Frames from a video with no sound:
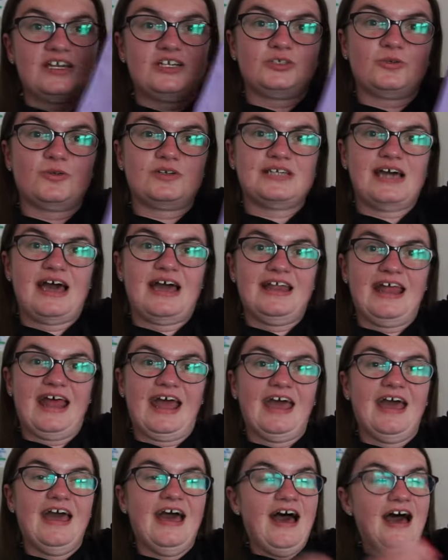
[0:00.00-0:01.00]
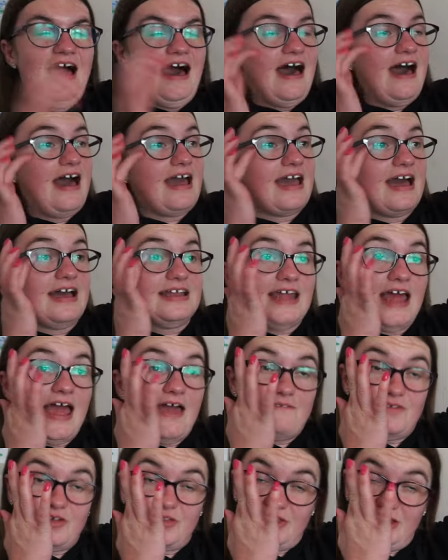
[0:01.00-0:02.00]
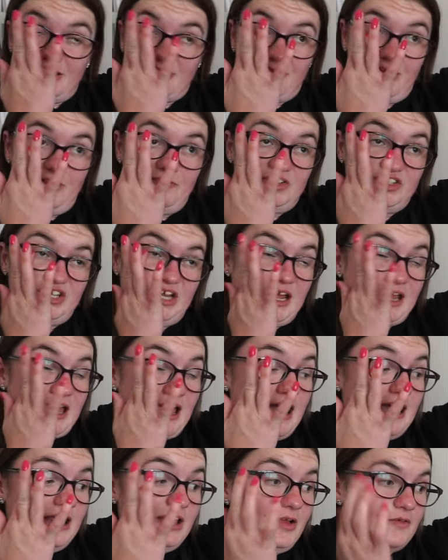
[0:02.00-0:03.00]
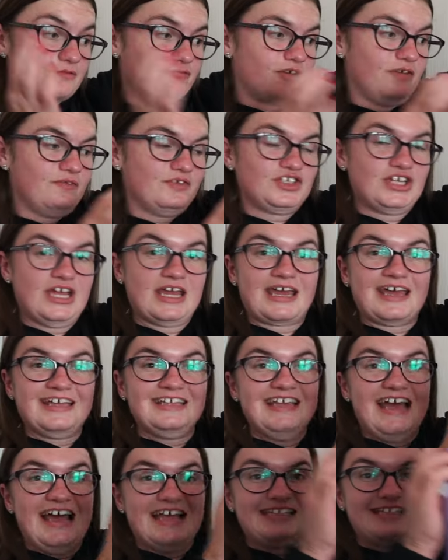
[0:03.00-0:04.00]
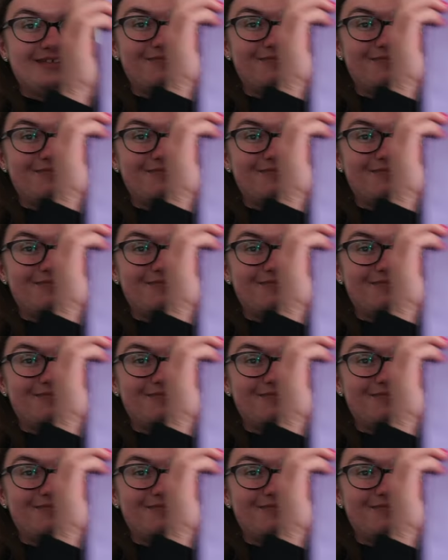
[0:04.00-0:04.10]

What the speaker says: and she was tiny. I had everything Groovy Chick. I loved Groovy Chick and yes, they